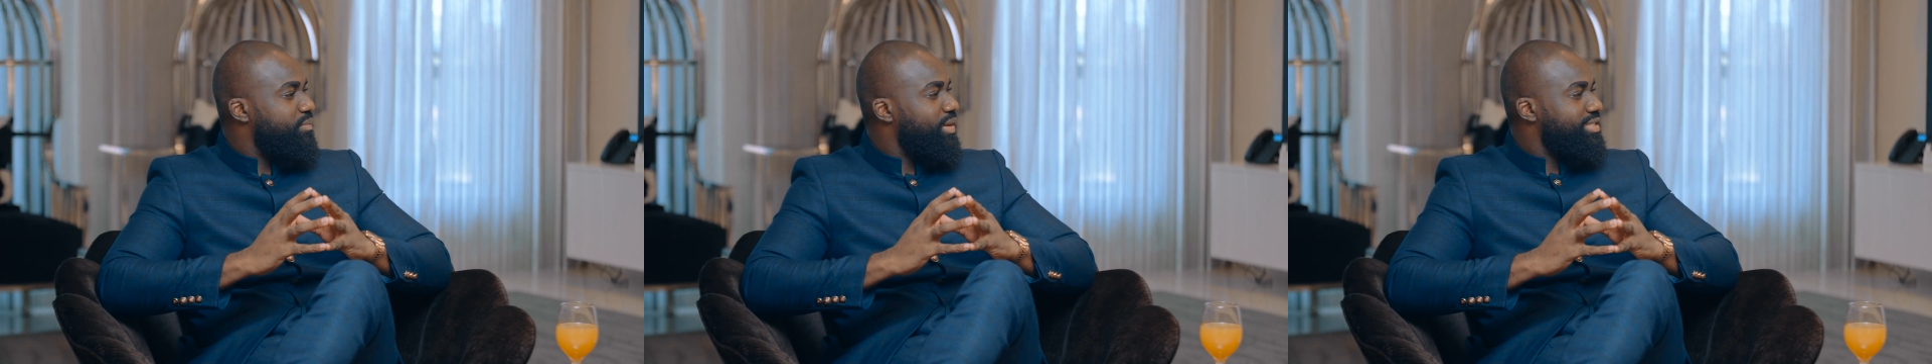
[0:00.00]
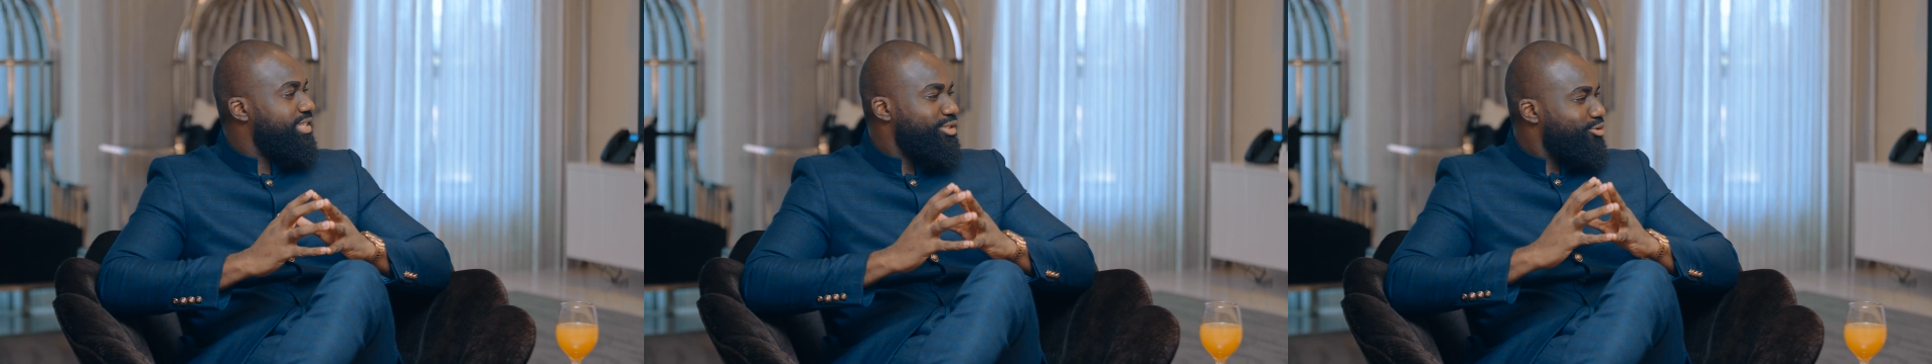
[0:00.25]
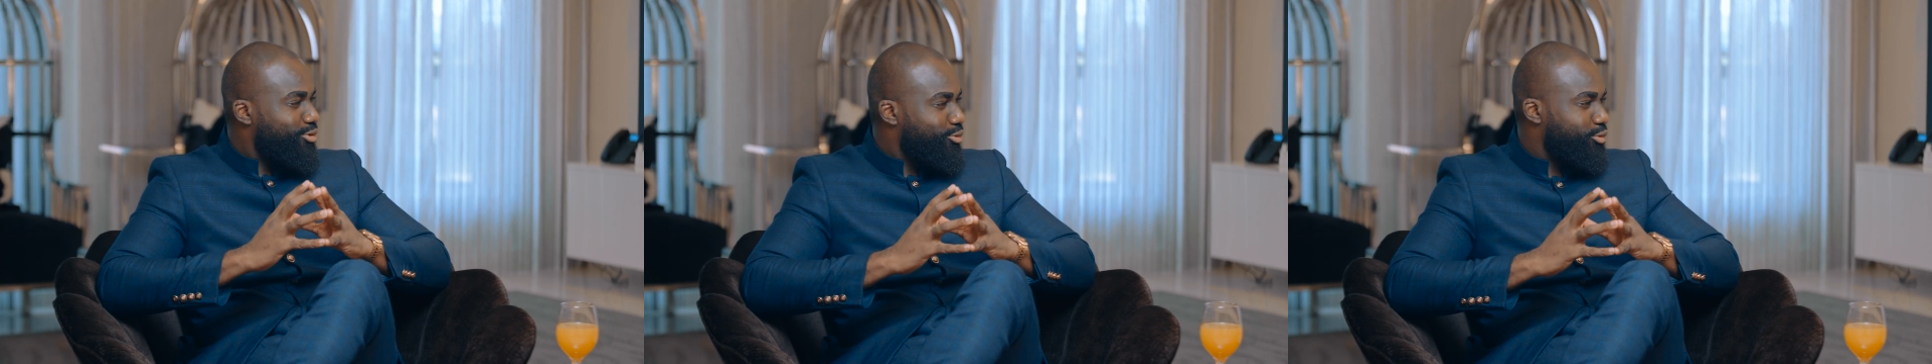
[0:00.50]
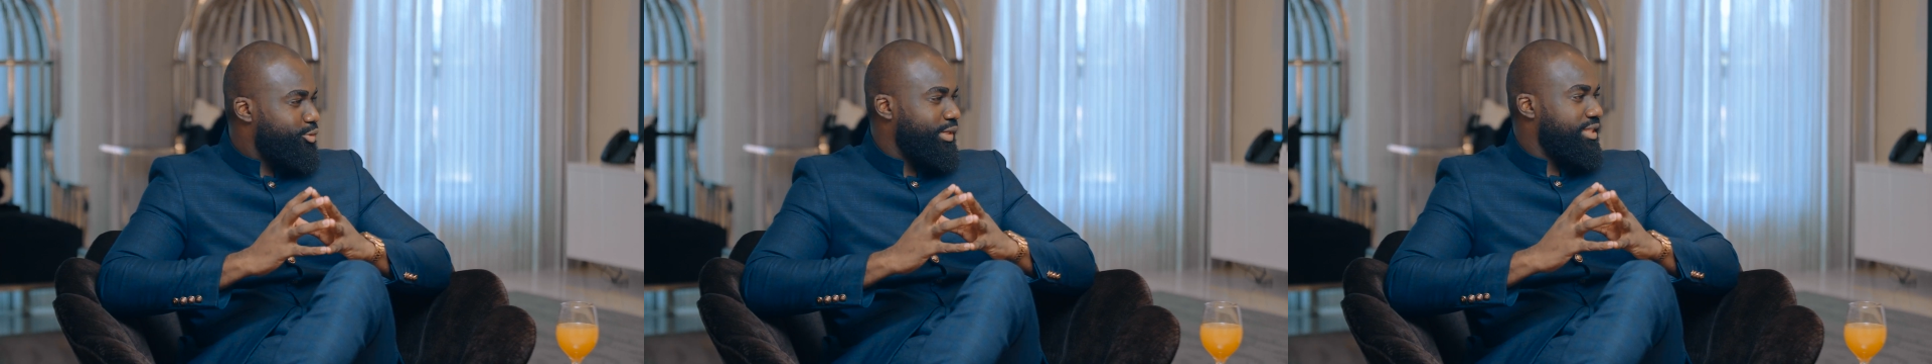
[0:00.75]
person is not
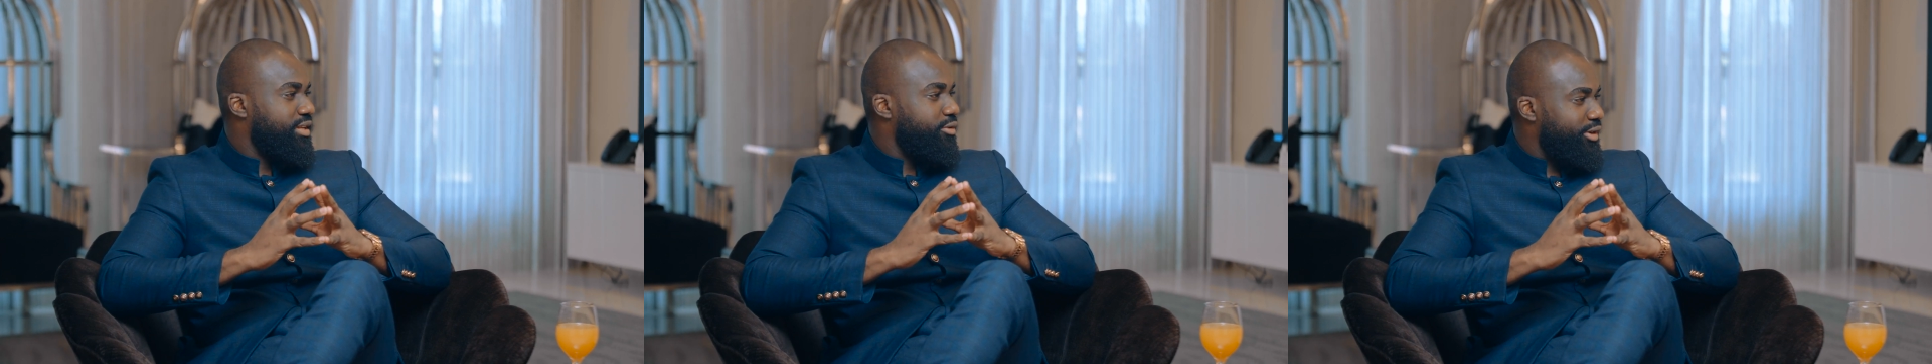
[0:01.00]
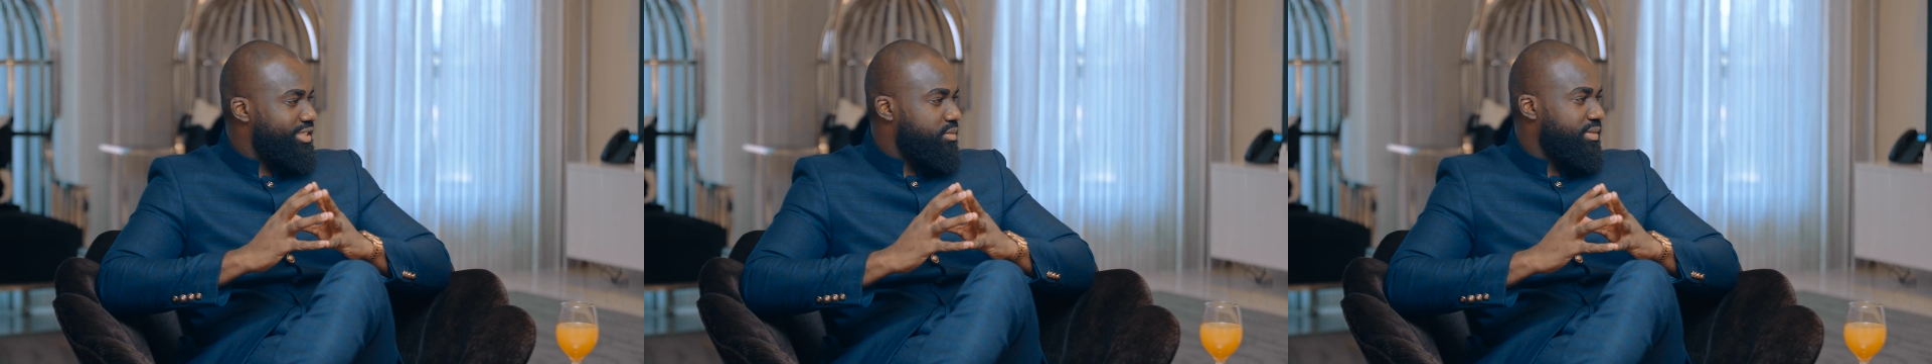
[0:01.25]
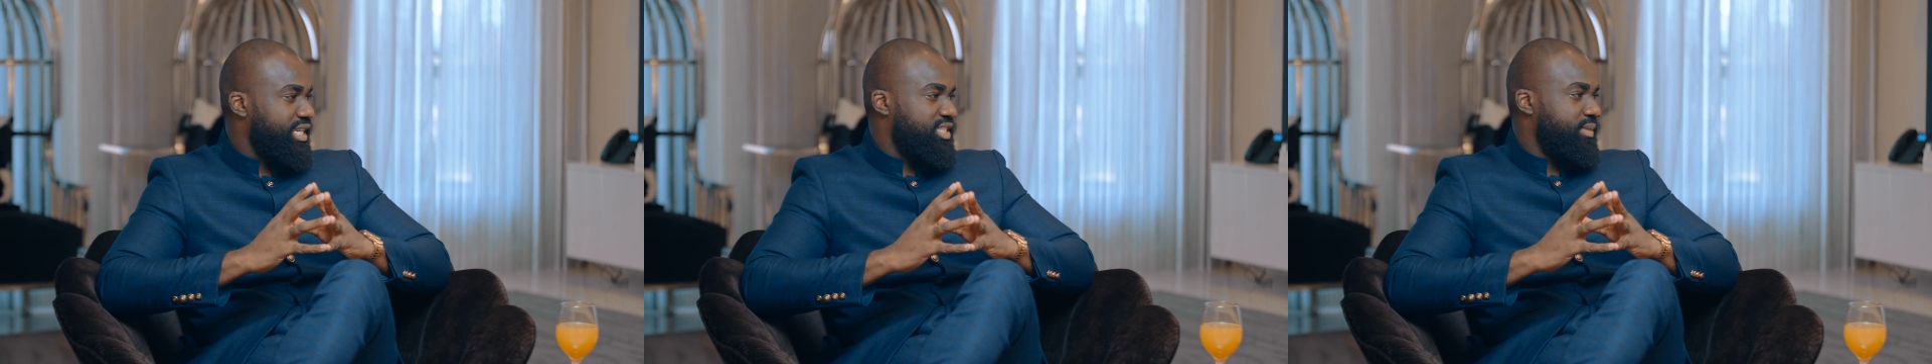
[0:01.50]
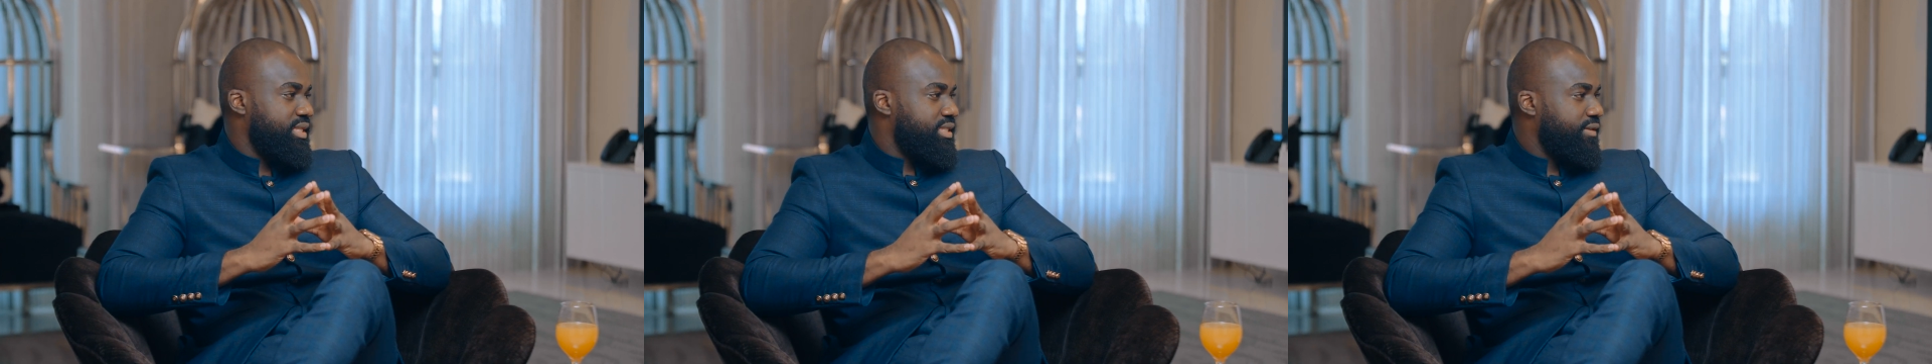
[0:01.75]
good with risk
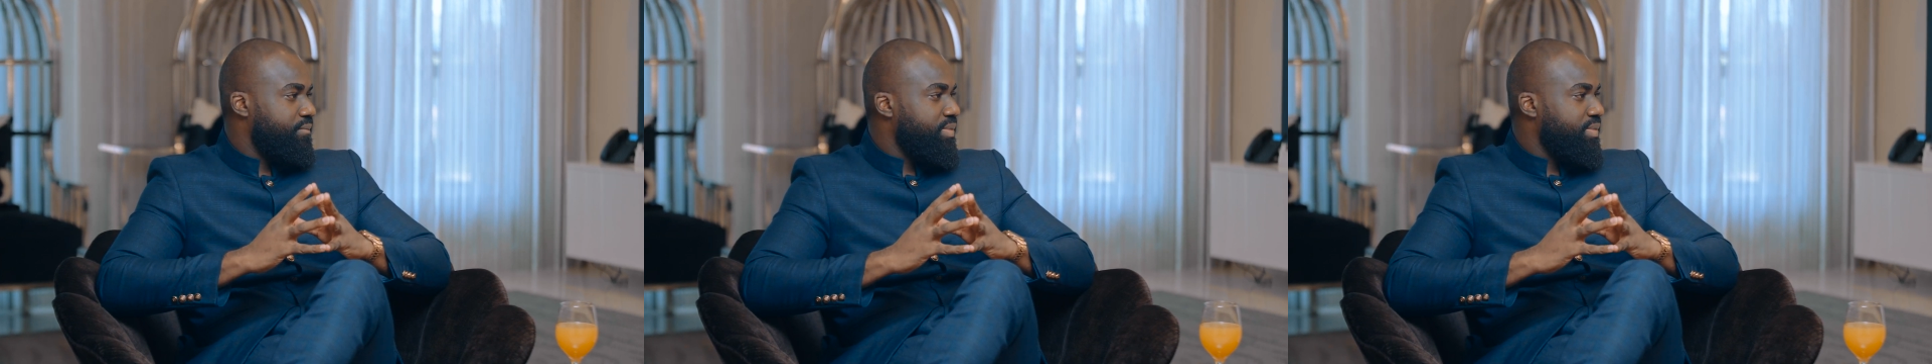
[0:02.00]
management.